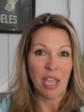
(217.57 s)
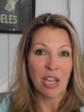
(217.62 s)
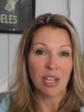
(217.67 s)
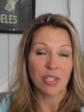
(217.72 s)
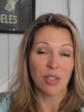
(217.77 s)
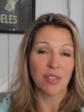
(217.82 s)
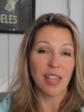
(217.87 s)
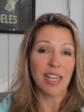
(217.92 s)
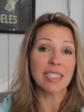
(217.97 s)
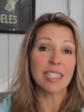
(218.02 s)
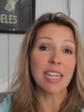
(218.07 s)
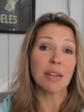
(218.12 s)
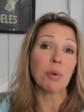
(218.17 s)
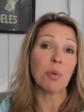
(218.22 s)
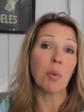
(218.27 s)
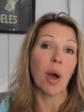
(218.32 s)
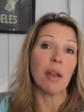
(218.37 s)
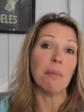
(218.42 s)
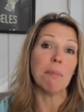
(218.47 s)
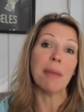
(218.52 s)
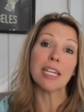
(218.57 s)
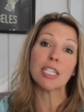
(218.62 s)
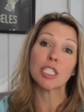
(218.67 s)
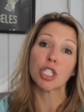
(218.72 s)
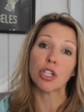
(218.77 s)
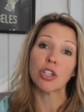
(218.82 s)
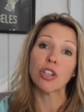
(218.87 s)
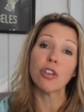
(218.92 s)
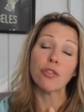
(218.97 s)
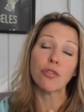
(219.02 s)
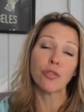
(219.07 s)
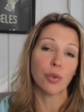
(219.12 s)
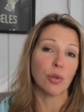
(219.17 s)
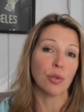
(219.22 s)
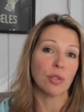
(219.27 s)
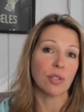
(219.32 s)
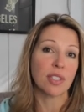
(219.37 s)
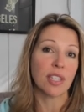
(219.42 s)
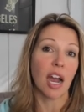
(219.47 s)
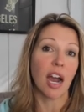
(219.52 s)
So that's number one. Make sure your
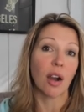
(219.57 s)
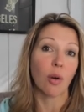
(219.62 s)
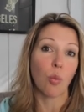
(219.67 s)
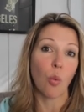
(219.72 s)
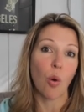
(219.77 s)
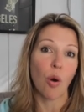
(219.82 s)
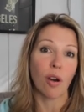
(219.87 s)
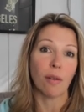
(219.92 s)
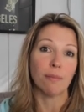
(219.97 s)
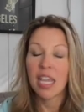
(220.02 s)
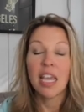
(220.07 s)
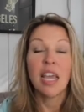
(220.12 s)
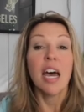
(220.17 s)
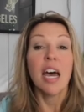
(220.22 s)
foods are warm.